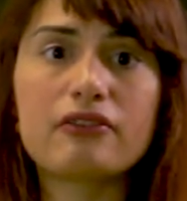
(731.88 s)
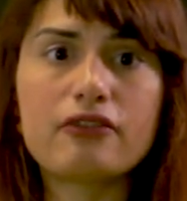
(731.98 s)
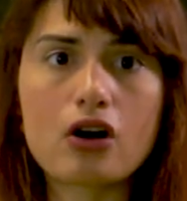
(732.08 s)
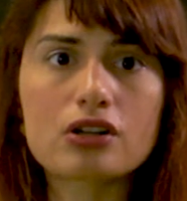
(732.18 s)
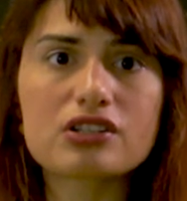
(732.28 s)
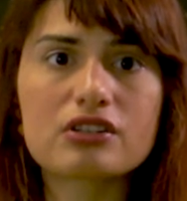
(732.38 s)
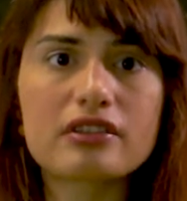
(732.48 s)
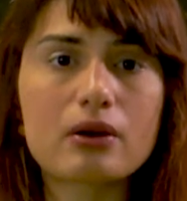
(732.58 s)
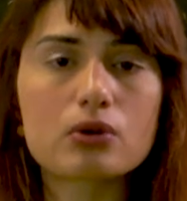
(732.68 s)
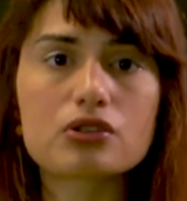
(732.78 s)
function
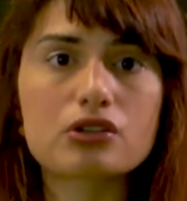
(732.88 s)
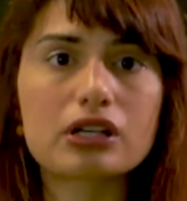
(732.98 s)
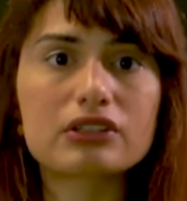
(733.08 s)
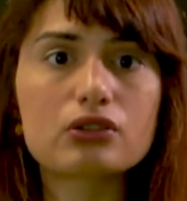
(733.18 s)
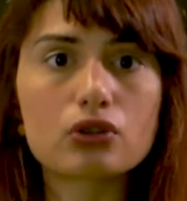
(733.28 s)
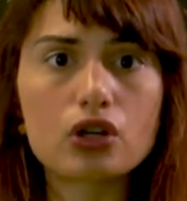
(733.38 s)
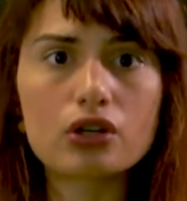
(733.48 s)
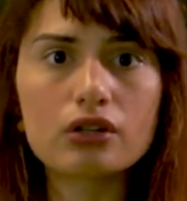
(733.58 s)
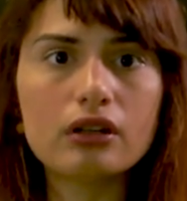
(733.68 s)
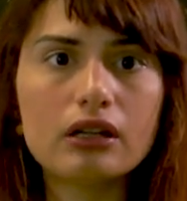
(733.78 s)
that we're trying to
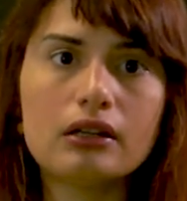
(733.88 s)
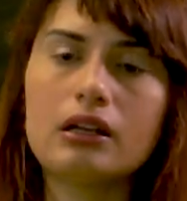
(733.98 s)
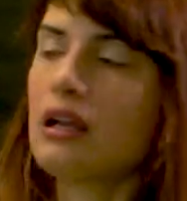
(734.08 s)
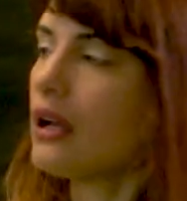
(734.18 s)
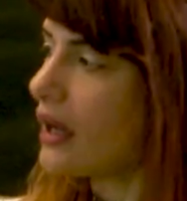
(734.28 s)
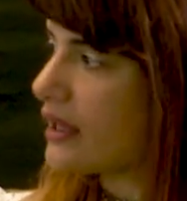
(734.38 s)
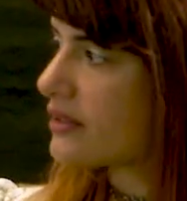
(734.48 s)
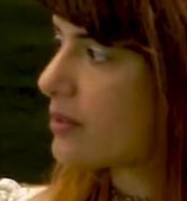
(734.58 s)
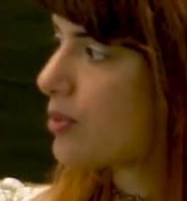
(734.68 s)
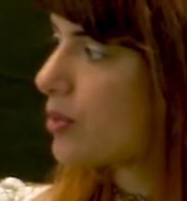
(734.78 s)
learn, and
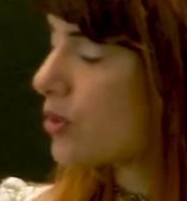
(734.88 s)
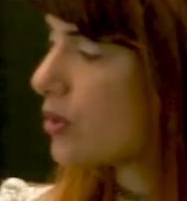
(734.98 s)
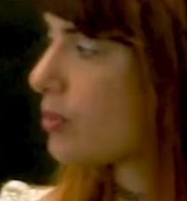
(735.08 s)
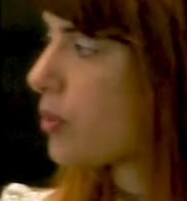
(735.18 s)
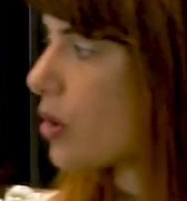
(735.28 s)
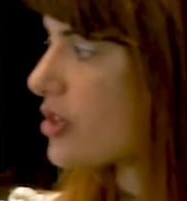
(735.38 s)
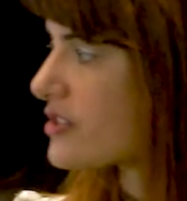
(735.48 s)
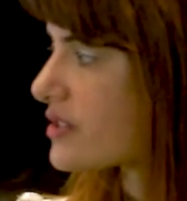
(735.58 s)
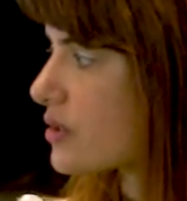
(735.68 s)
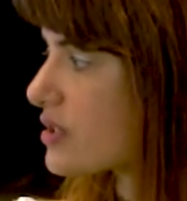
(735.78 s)
the blue
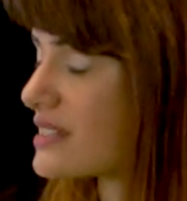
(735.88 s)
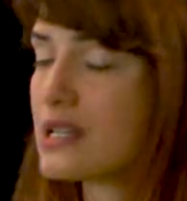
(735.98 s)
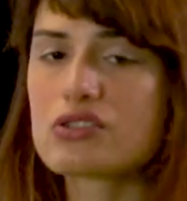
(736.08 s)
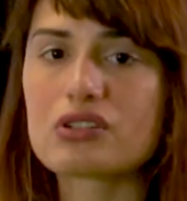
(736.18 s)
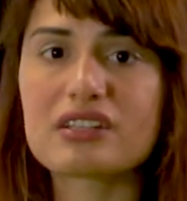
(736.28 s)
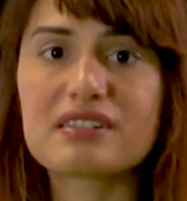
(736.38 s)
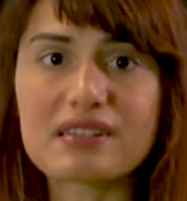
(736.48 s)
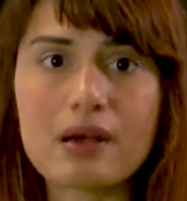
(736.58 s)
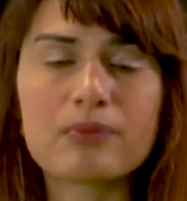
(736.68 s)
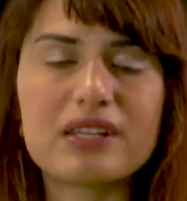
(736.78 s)
points are essentially
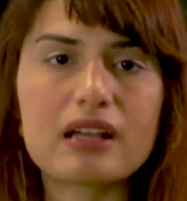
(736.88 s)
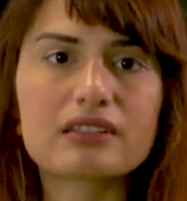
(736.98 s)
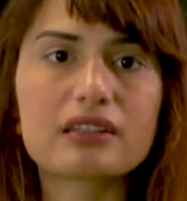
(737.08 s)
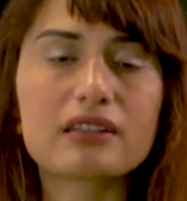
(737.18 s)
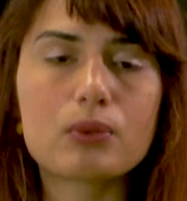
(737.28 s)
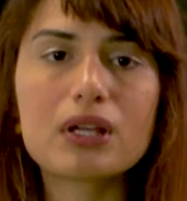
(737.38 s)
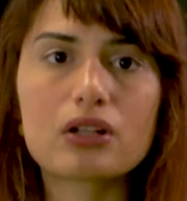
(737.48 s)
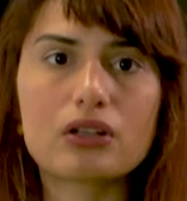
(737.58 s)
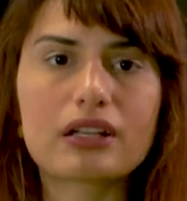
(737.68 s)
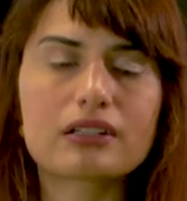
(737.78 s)
some data that we
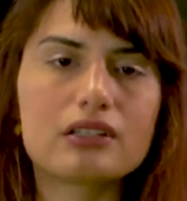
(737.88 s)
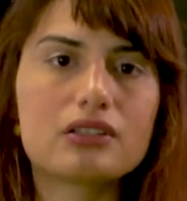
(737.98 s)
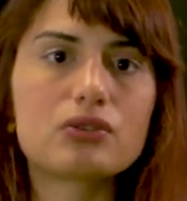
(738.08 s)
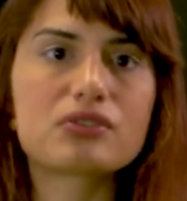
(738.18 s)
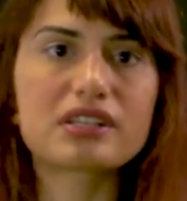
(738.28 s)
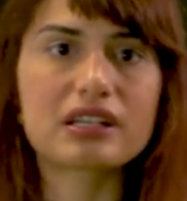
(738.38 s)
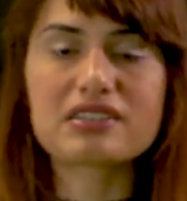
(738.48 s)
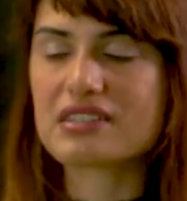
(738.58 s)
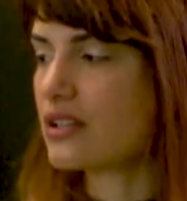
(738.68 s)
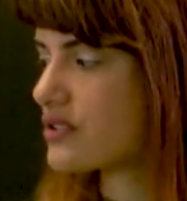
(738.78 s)
collected using a
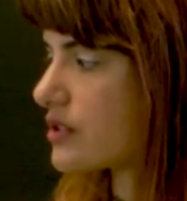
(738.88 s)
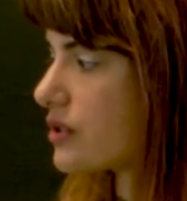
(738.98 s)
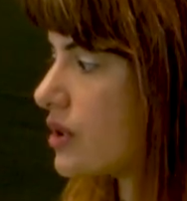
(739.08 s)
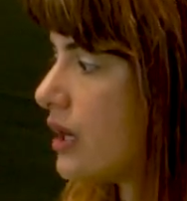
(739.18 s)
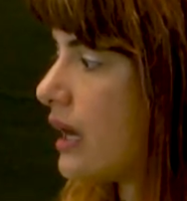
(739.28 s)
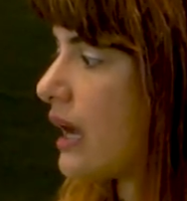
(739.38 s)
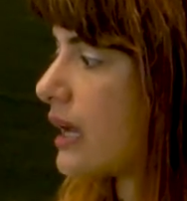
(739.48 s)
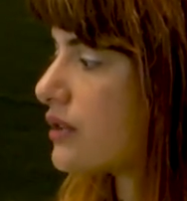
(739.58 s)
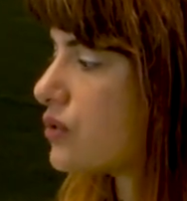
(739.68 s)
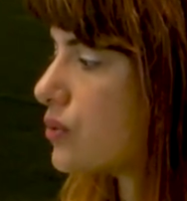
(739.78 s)
sensor
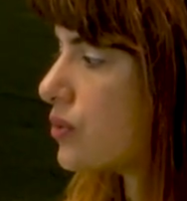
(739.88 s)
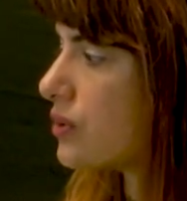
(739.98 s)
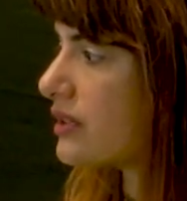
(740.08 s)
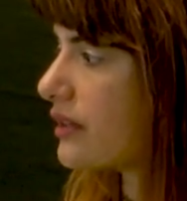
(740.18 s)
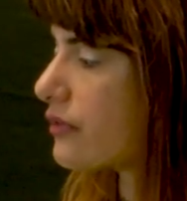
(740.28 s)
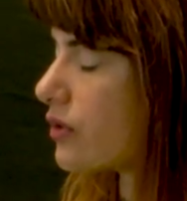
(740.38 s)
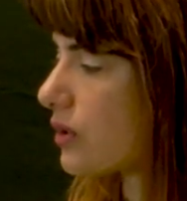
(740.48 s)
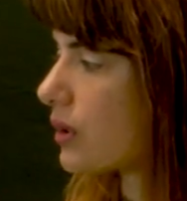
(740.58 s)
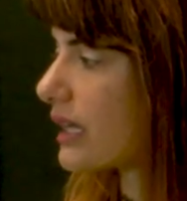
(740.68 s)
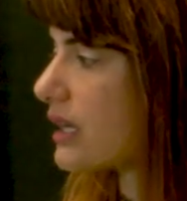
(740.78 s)
at two different
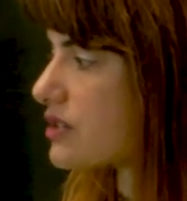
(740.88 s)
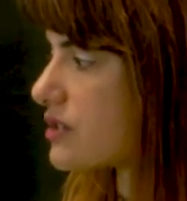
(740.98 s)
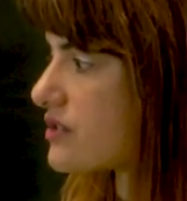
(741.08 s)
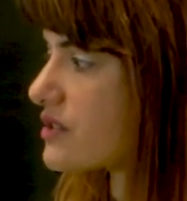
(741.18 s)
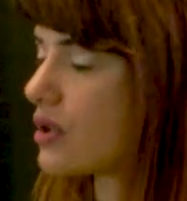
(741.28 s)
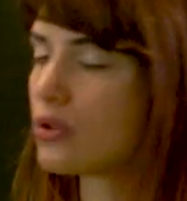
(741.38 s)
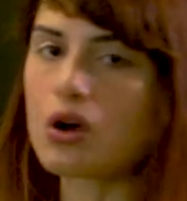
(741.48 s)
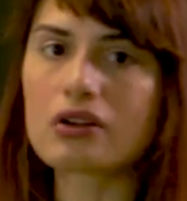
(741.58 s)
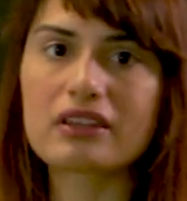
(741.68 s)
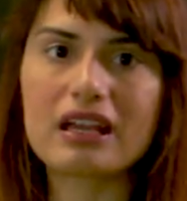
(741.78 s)
locations
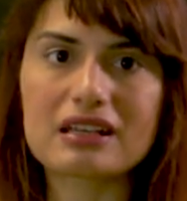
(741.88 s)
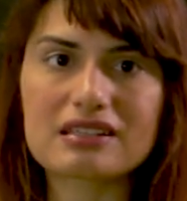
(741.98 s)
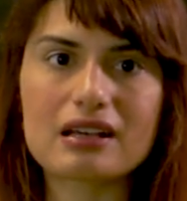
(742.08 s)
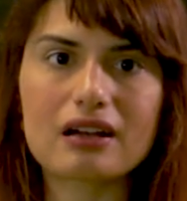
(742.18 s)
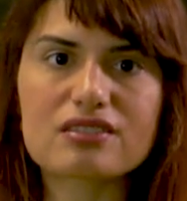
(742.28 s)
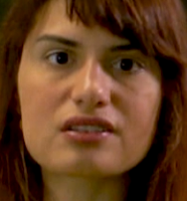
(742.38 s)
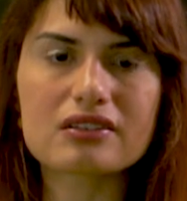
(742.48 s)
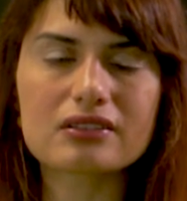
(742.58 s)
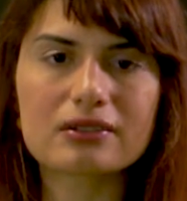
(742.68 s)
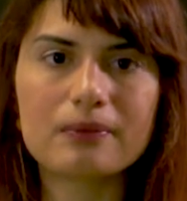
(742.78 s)
along the x-axis.